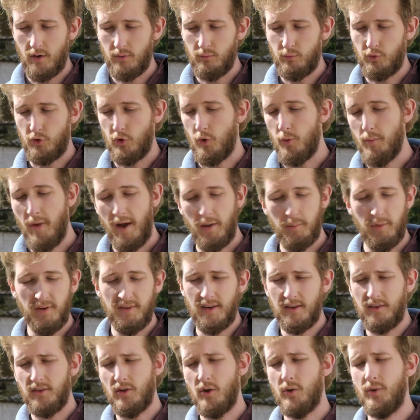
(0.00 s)
so maybe
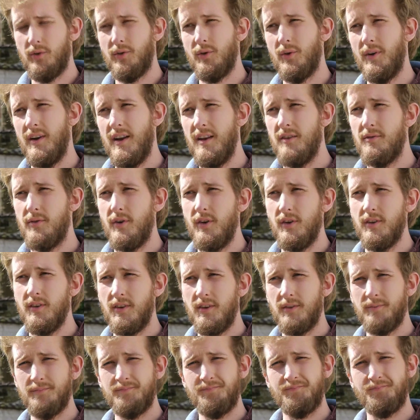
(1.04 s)
that's also an
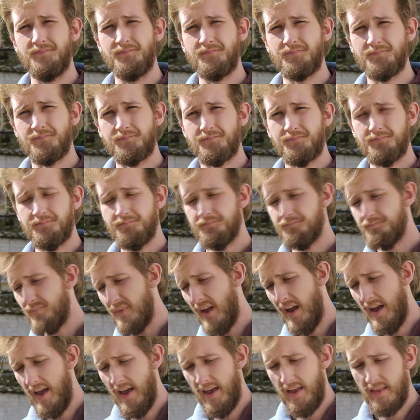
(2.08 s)
influence.
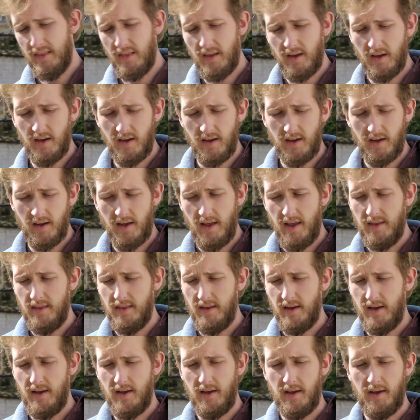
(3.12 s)
And
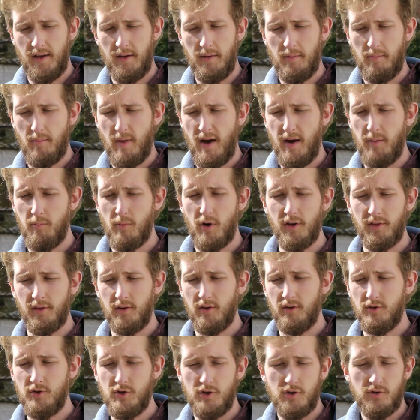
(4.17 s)
my
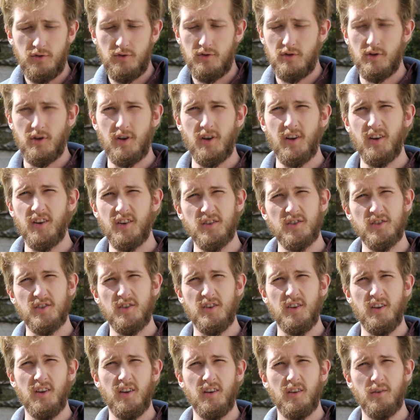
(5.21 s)
mother,
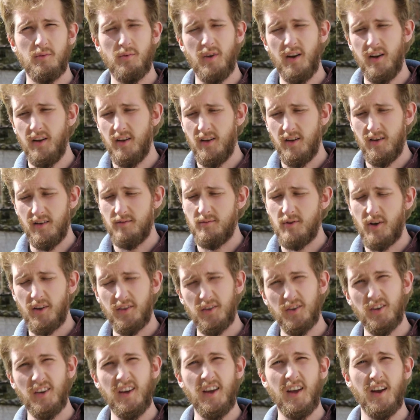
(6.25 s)
she really
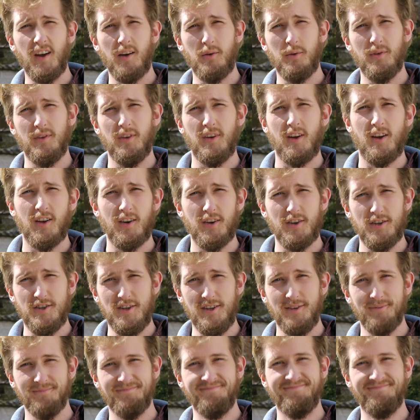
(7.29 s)
doesn't care with ecology.